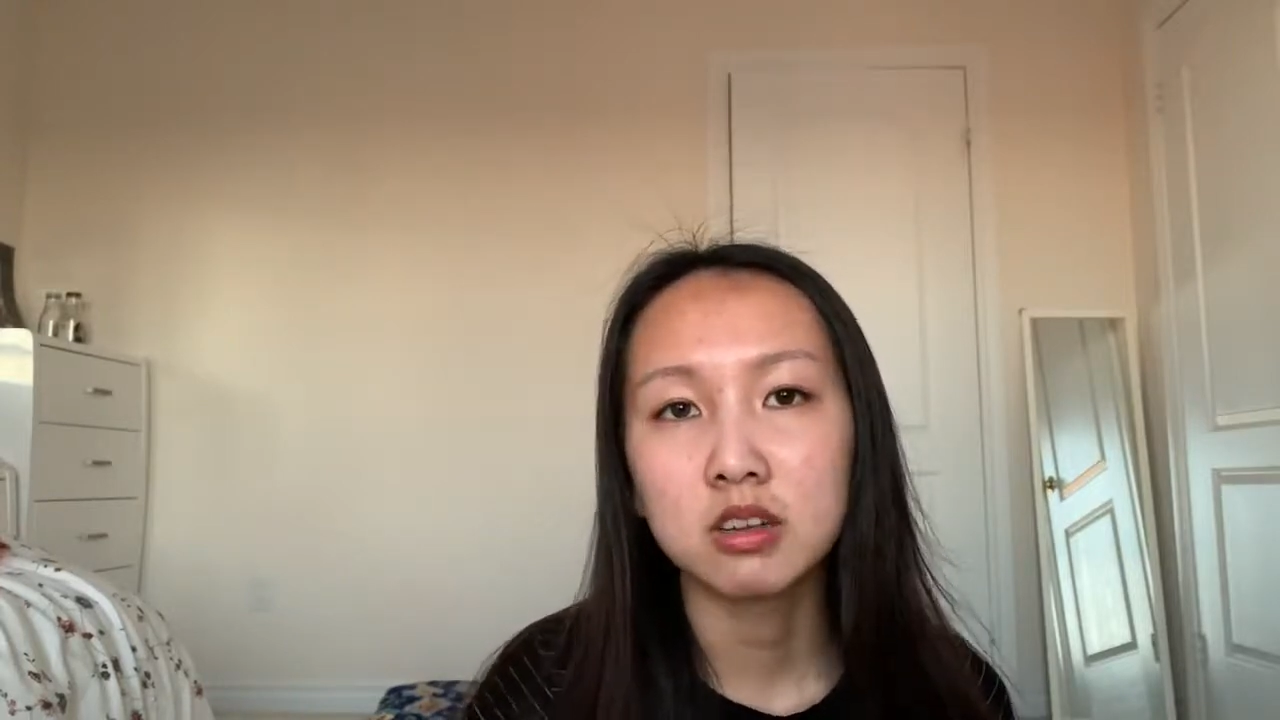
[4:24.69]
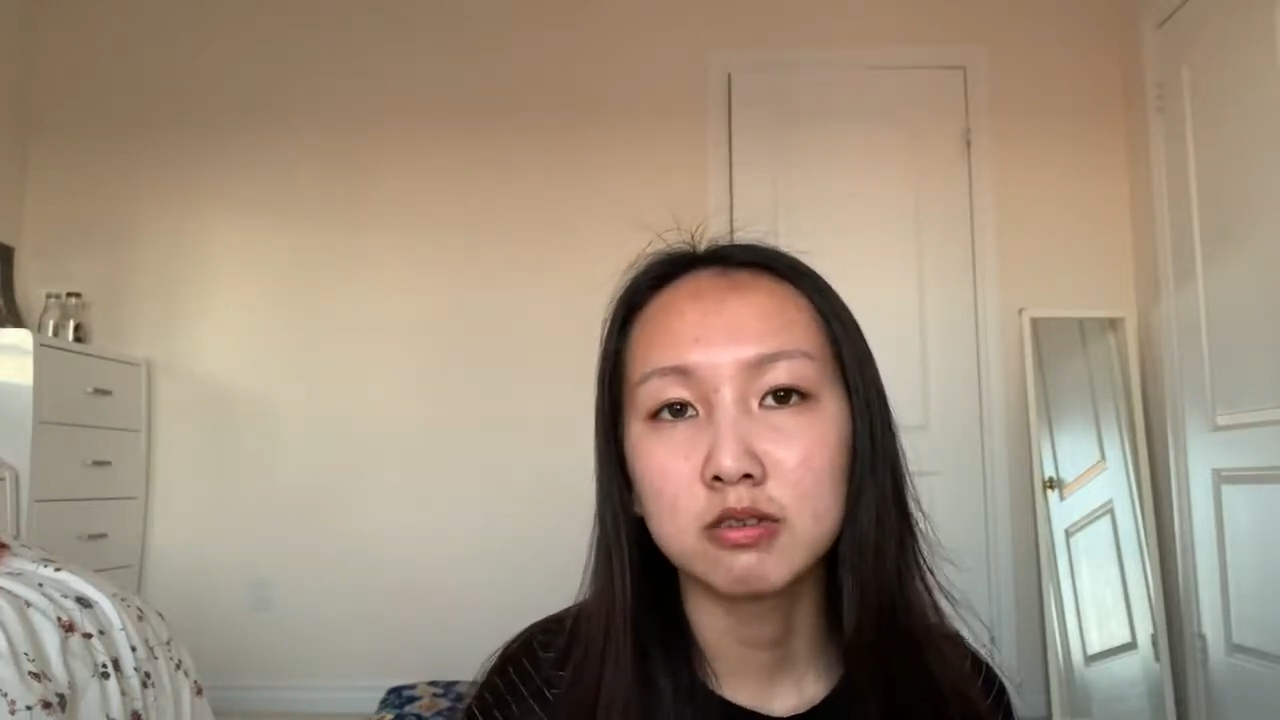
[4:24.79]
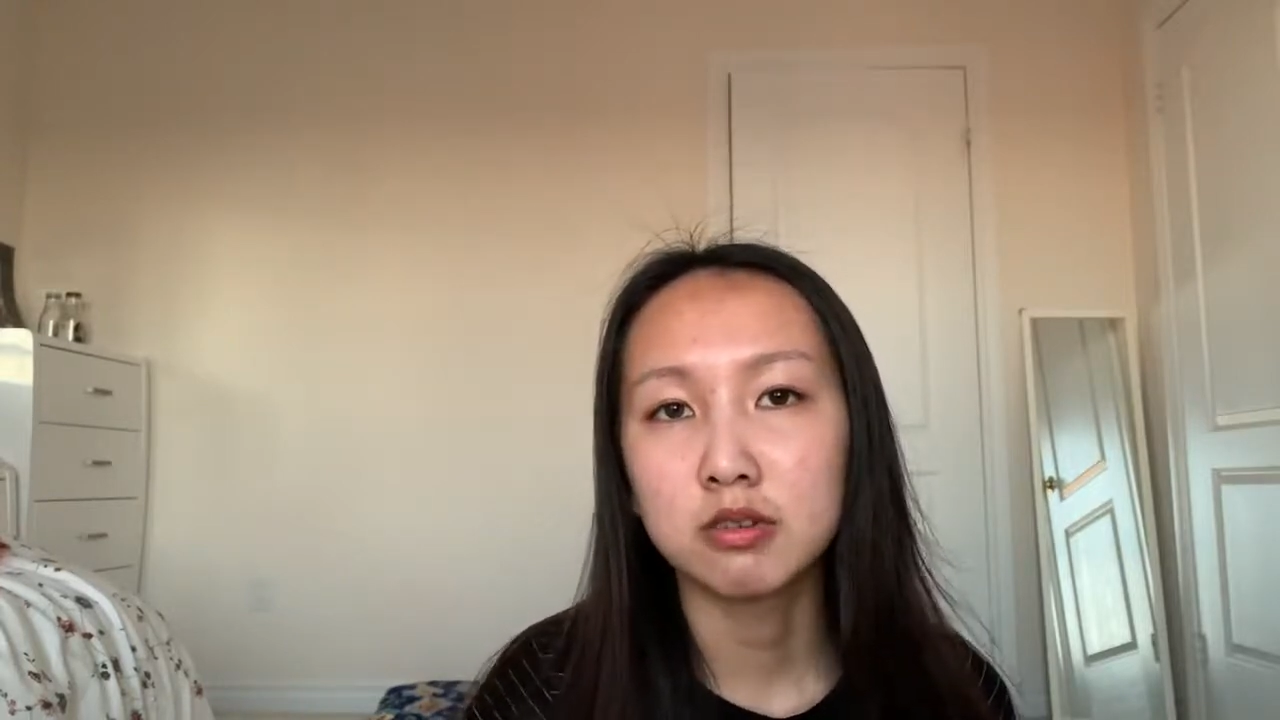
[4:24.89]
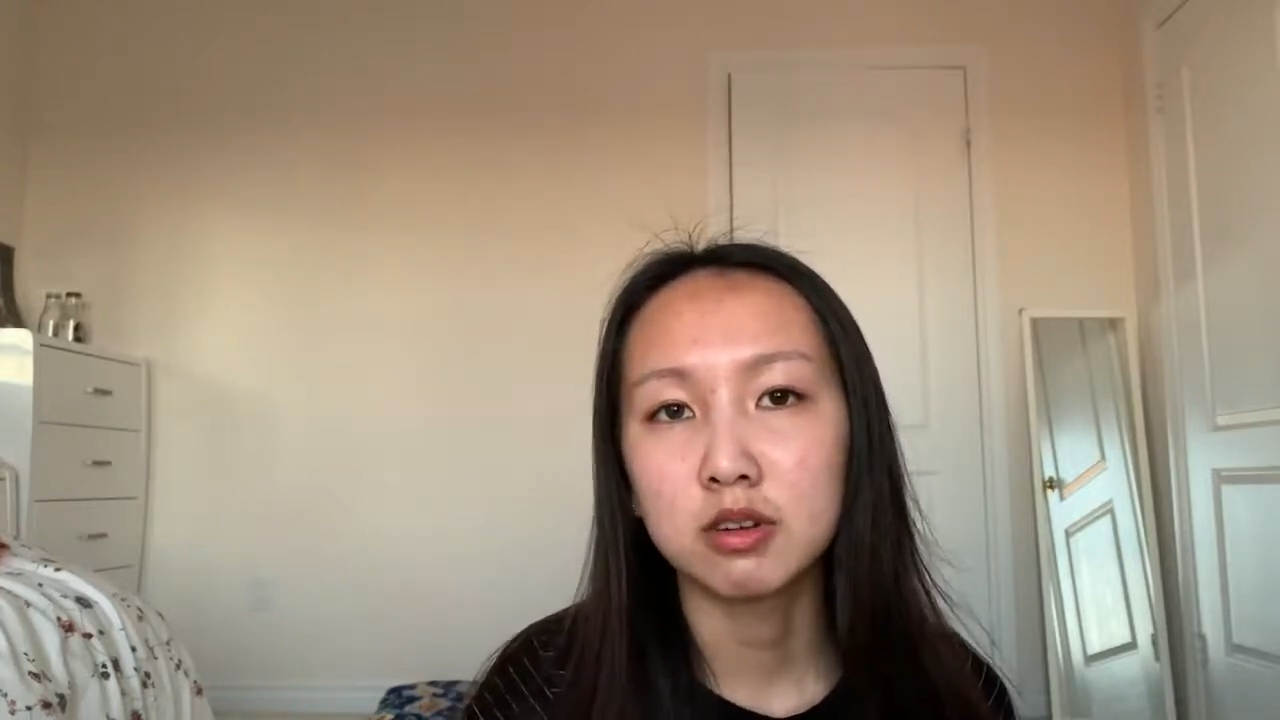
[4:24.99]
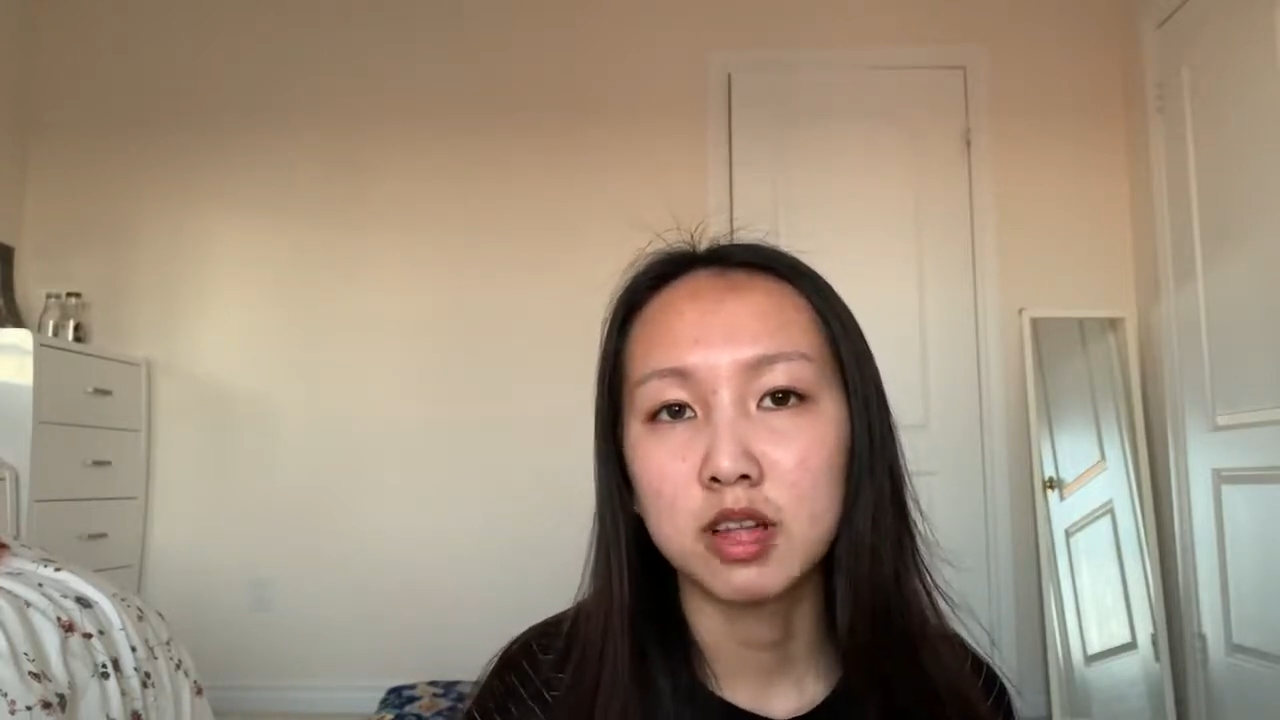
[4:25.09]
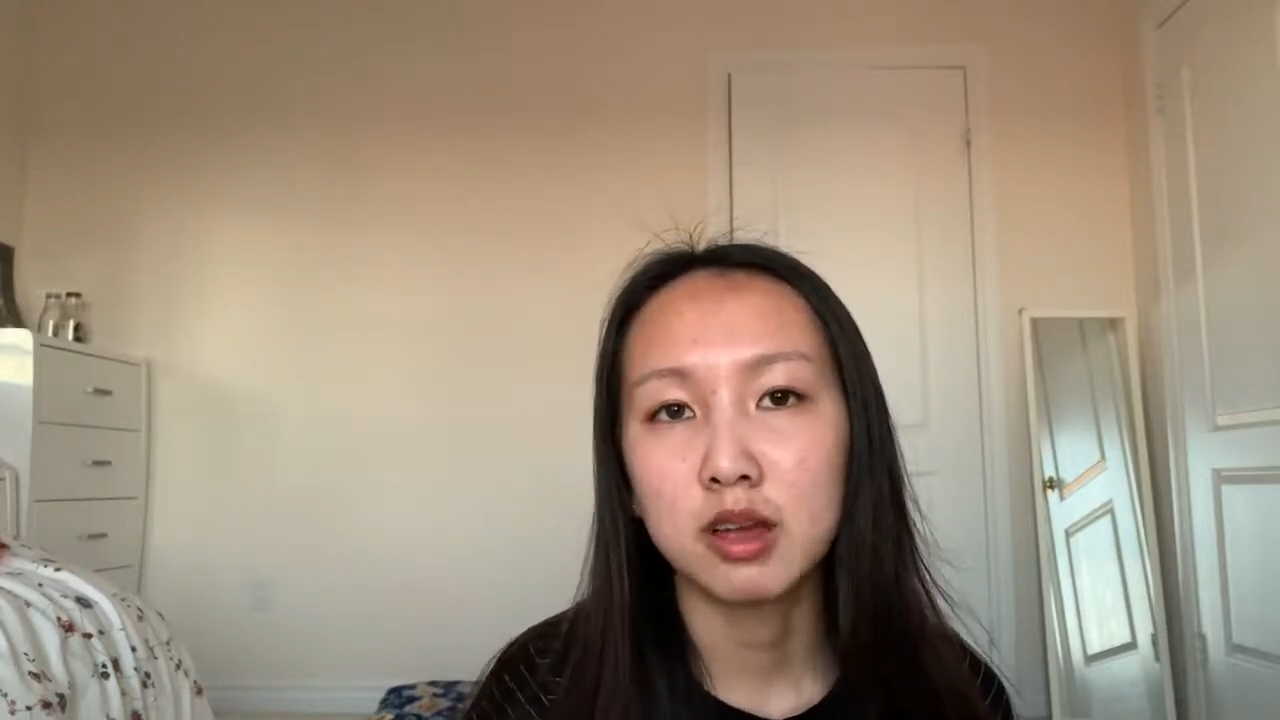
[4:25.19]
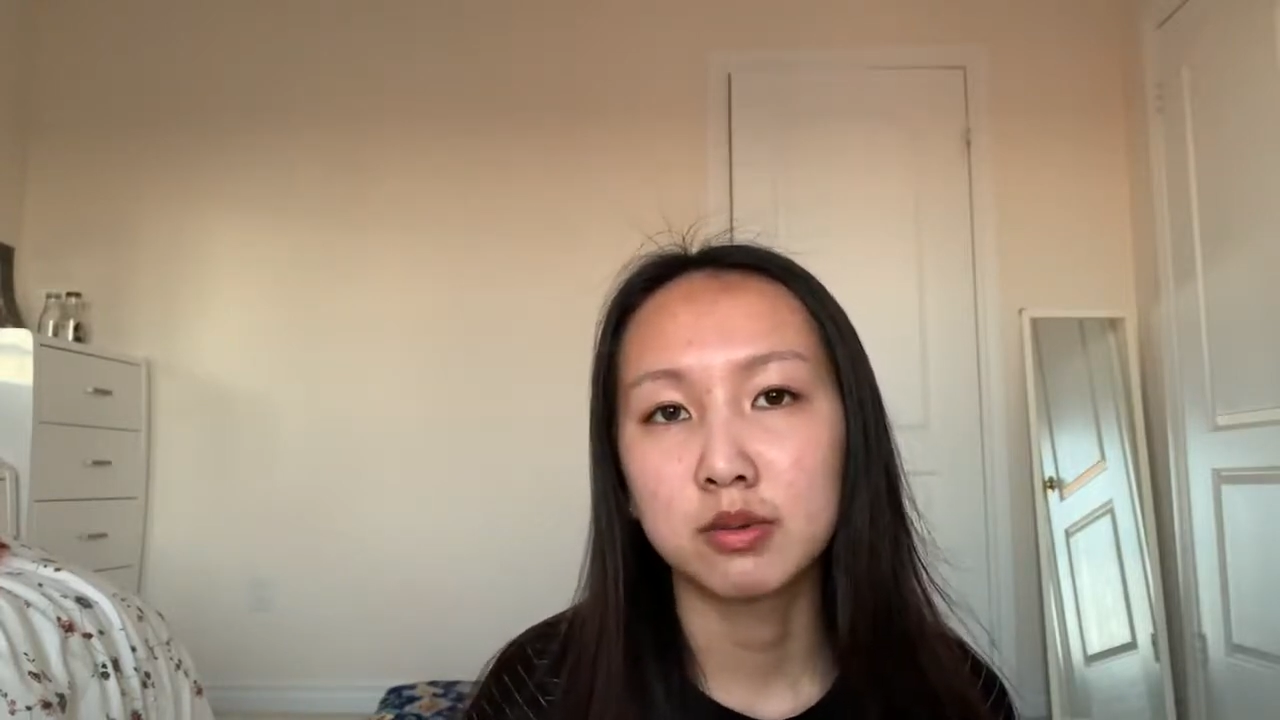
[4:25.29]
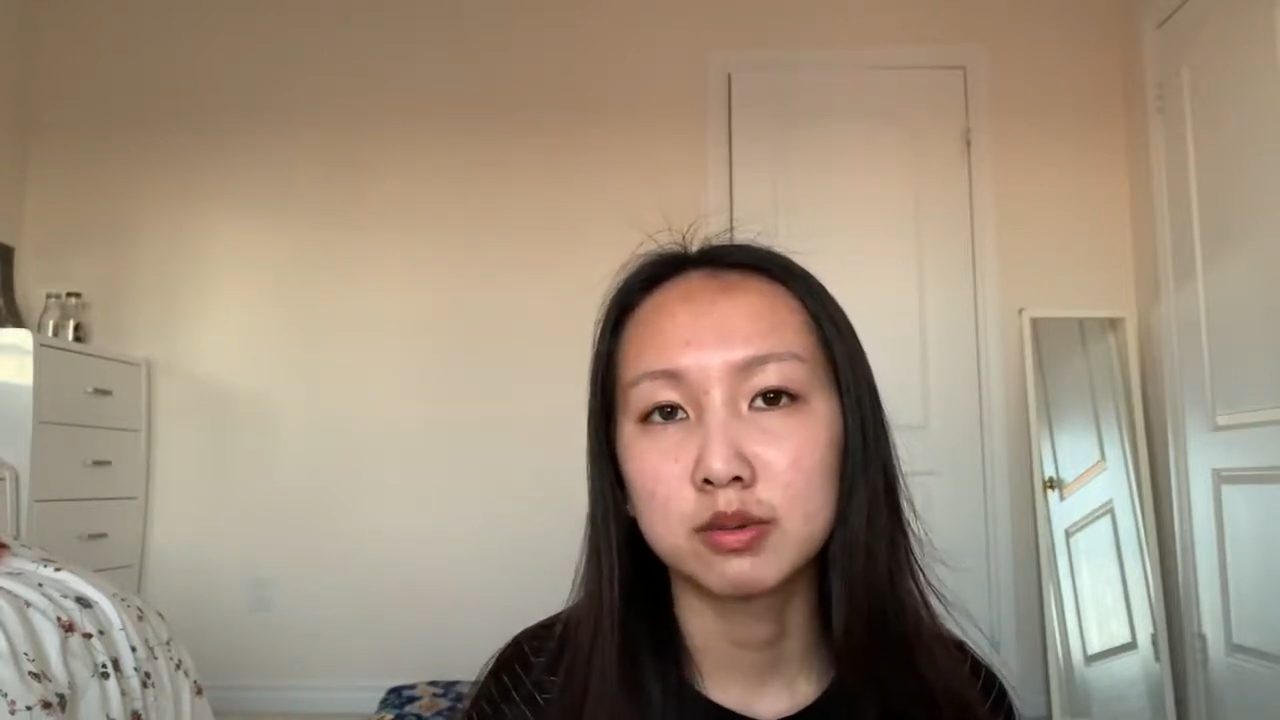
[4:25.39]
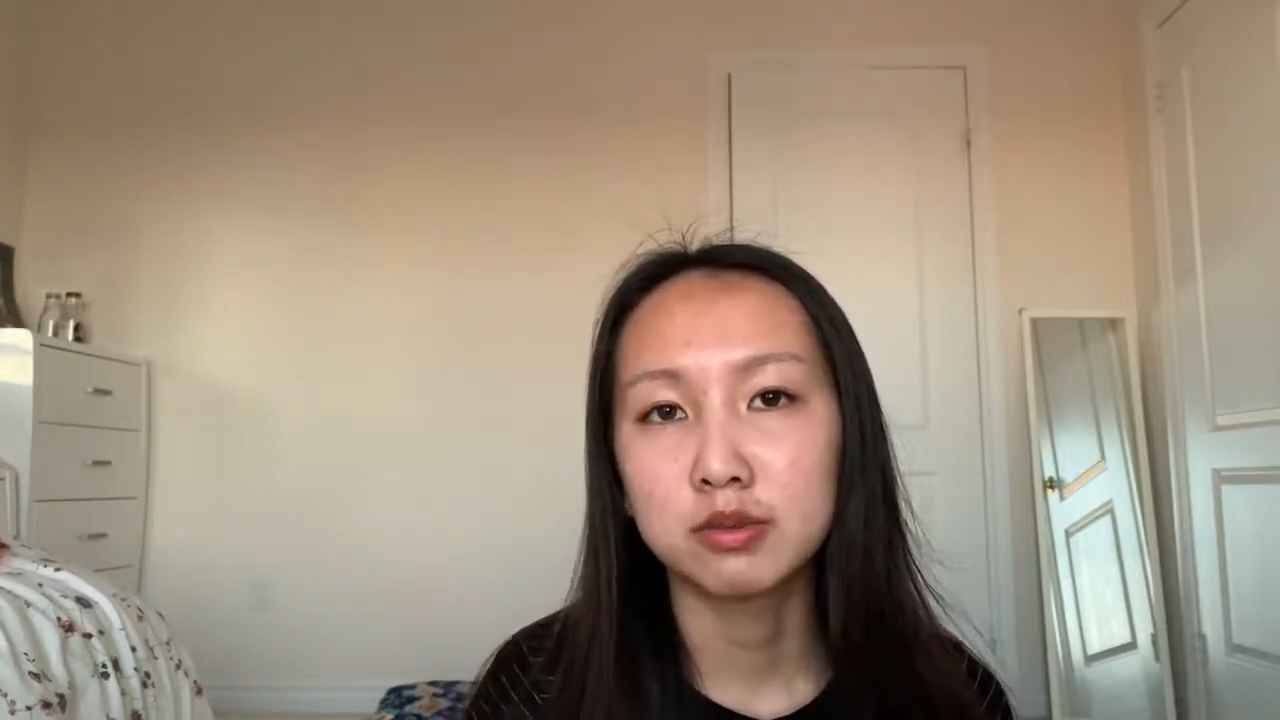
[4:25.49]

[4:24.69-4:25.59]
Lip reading: fall out